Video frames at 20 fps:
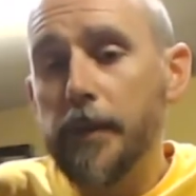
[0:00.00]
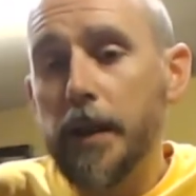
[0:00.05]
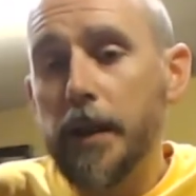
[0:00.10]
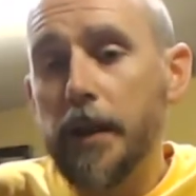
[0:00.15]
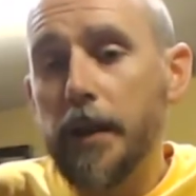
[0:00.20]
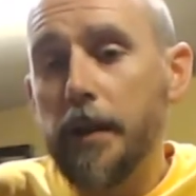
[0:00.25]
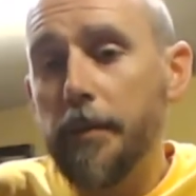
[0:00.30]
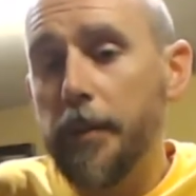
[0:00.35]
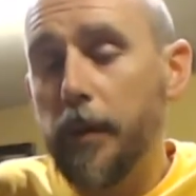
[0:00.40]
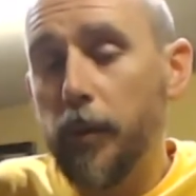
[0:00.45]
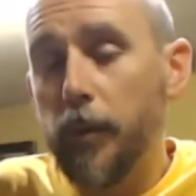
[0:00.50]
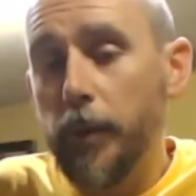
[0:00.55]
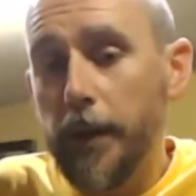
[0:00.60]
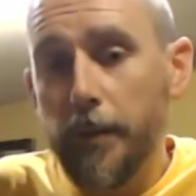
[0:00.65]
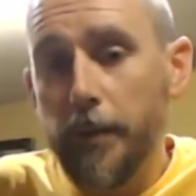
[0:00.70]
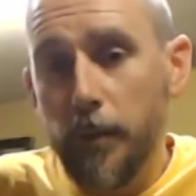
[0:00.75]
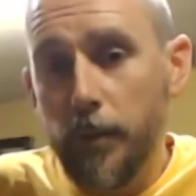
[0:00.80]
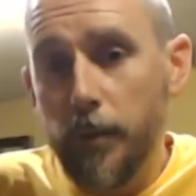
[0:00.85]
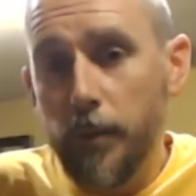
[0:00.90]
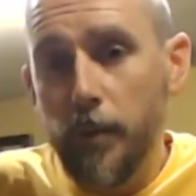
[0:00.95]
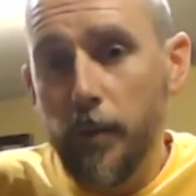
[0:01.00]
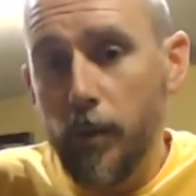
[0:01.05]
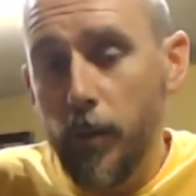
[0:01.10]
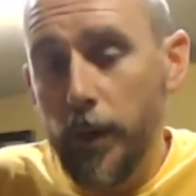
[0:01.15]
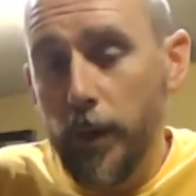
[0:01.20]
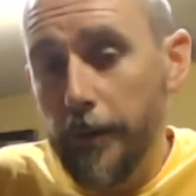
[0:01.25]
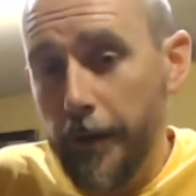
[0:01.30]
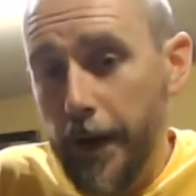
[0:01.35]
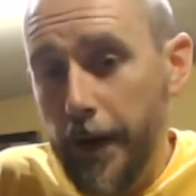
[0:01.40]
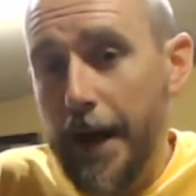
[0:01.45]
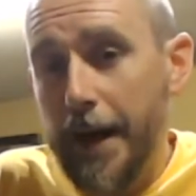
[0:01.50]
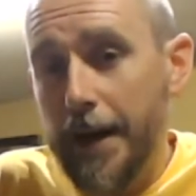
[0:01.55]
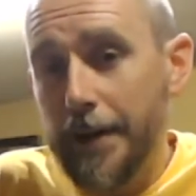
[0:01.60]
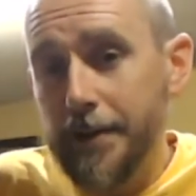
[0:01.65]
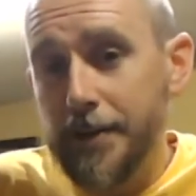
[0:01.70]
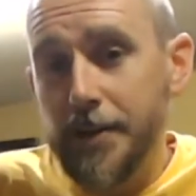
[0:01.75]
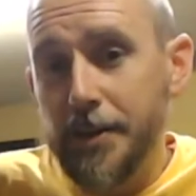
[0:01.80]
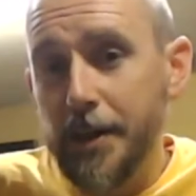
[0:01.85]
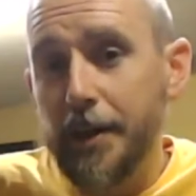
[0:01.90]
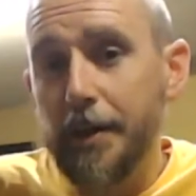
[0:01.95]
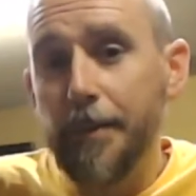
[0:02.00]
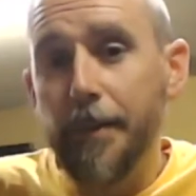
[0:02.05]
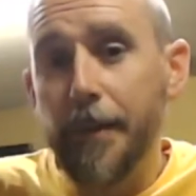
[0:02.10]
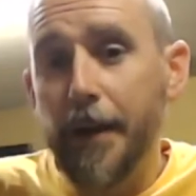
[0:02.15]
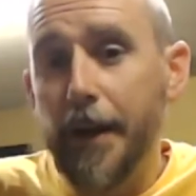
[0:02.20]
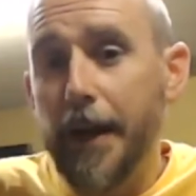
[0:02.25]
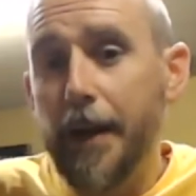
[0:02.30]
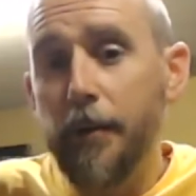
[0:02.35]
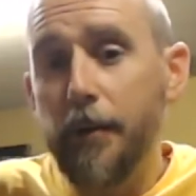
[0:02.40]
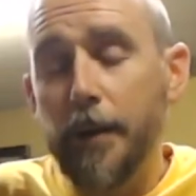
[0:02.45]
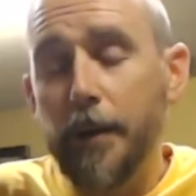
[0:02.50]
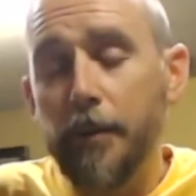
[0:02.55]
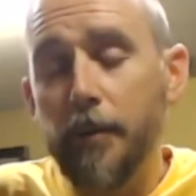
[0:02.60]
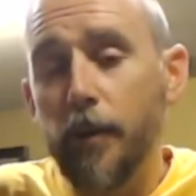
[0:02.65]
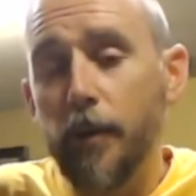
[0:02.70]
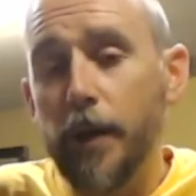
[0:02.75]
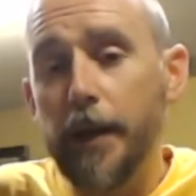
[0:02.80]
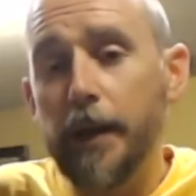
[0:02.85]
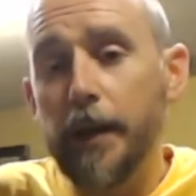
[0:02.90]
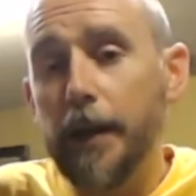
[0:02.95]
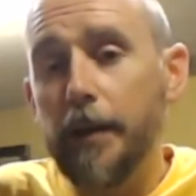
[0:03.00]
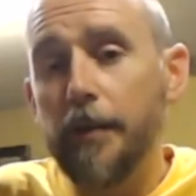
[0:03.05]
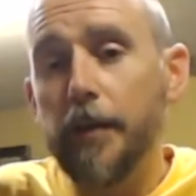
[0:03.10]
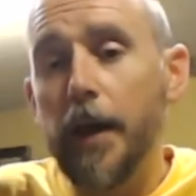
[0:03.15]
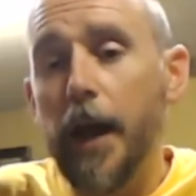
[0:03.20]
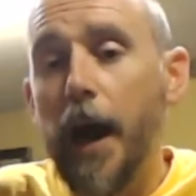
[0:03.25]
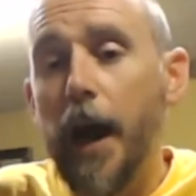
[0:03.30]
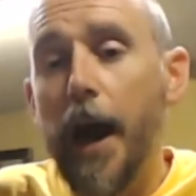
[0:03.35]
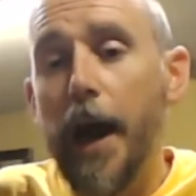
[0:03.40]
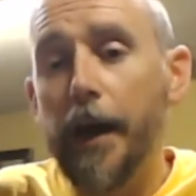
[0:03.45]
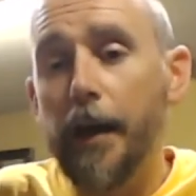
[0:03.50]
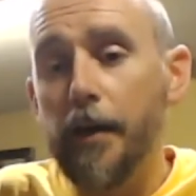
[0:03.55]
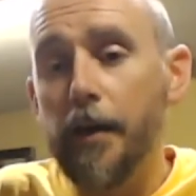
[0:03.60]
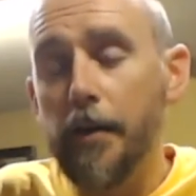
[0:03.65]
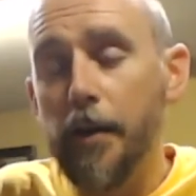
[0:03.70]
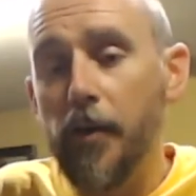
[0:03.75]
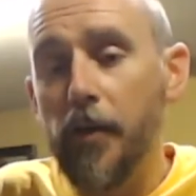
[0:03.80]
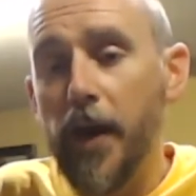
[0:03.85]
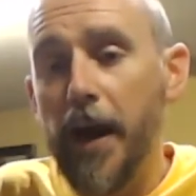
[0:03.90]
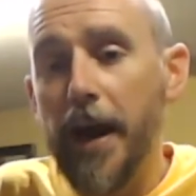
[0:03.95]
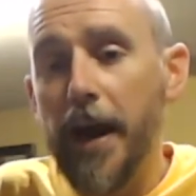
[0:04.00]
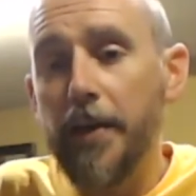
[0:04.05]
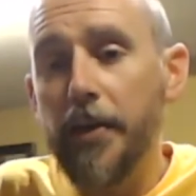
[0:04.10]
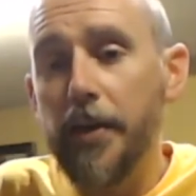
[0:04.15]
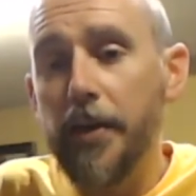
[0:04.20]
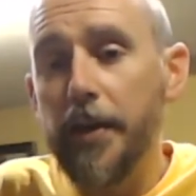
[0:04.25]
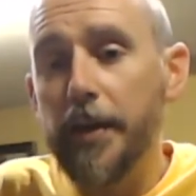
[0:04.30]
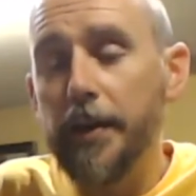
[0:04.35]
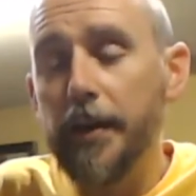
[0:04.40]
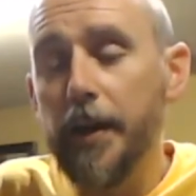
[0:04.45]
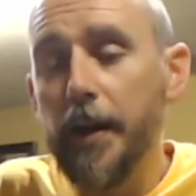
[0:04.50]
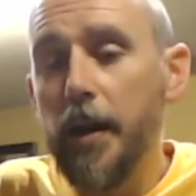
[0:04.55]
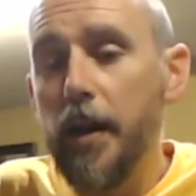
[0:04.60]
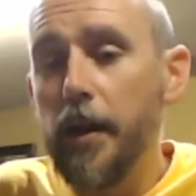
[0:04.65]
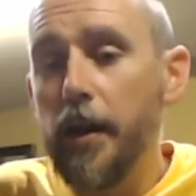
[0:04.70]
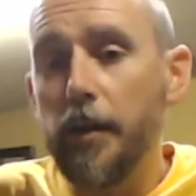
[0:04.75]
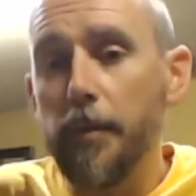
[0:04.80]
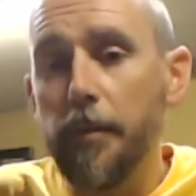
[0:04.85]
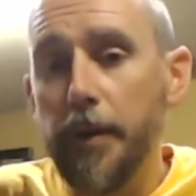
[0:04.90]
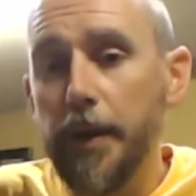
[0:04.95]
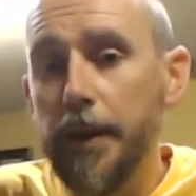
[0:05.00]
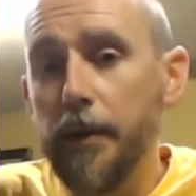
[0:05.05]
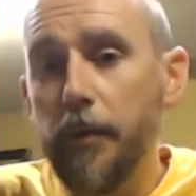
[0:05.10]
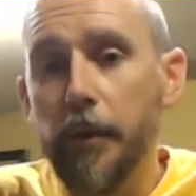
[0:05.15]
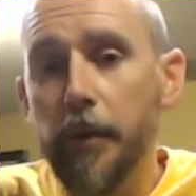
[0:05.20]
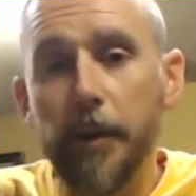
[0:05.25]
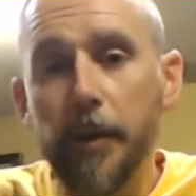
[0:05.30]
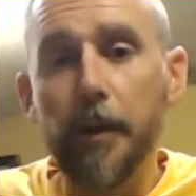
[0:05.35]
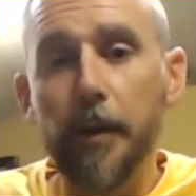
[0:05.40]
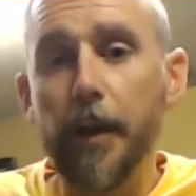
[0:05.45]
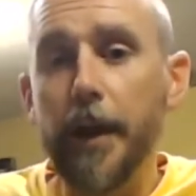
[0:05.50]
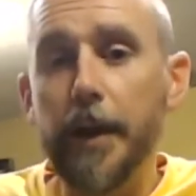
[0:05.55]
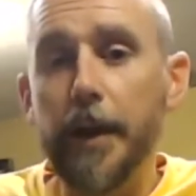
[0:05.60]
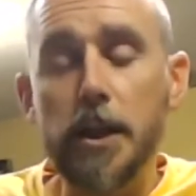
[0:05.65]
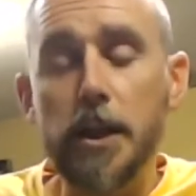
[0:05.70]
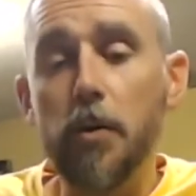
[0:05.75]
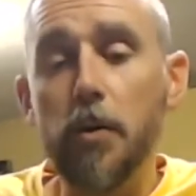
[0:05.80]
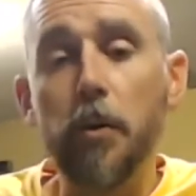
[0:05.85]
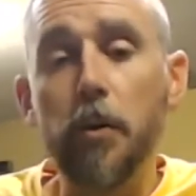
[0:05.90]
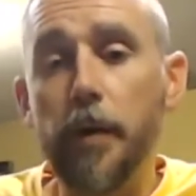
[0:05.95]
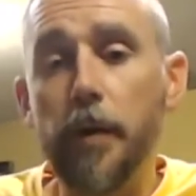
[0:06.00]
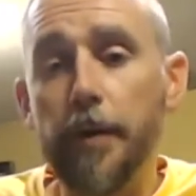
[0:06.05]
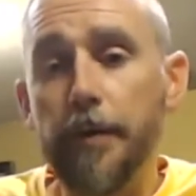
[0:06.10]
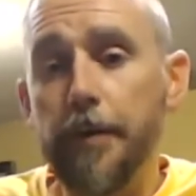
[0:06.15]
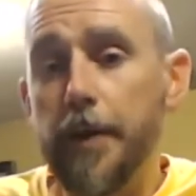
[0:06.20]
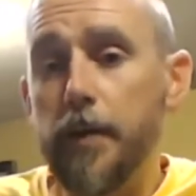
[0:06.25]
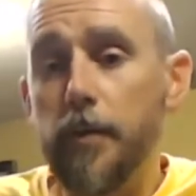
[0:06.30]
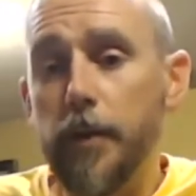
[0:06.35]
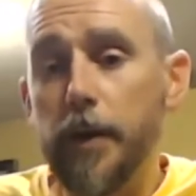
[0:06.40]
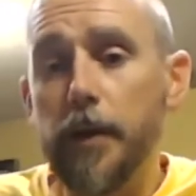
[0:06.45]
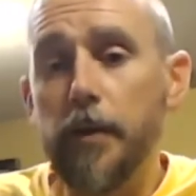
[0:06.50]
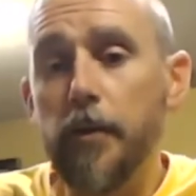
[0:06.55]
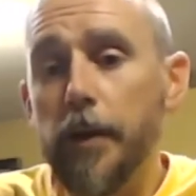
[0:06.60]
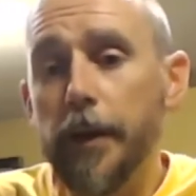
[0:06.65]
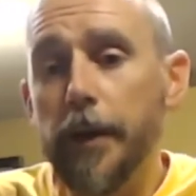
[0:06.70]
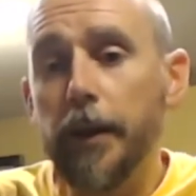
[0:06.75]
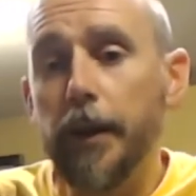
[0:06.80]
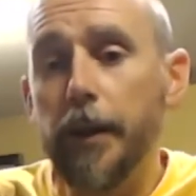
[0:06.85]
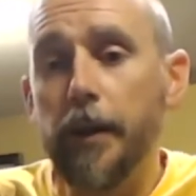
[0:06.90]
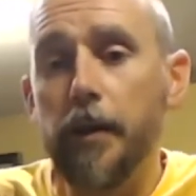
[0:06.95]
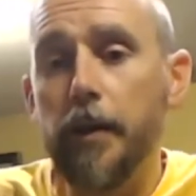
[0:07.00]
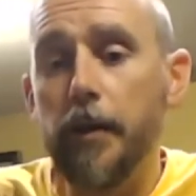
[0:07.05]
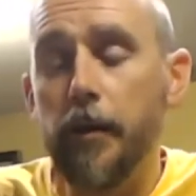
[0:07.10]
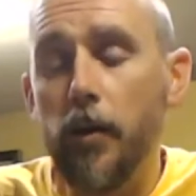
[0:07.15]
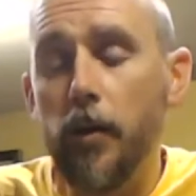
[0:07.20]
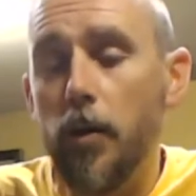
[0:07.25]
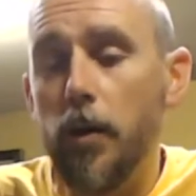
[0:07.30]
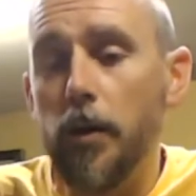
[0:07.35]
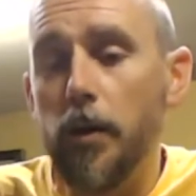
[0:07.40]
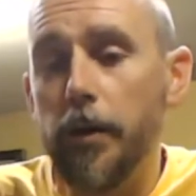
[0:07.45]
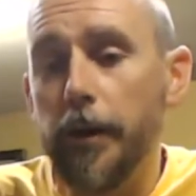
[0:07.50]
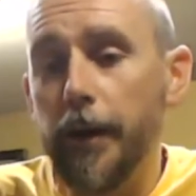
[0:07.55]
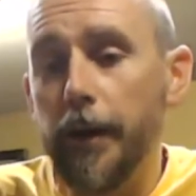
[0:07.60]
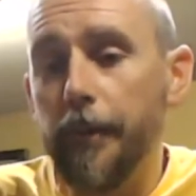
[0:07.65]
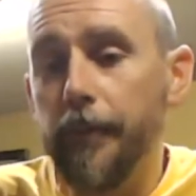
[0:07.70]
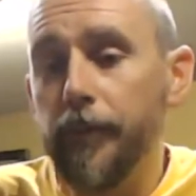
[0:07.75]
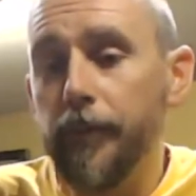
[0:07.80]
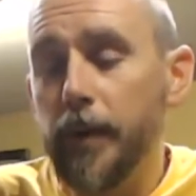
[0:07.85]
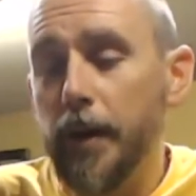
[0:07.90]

But we've had some that I would rank even higher than that compete with the likes of Old Rip Van Winkle, I think, on quality.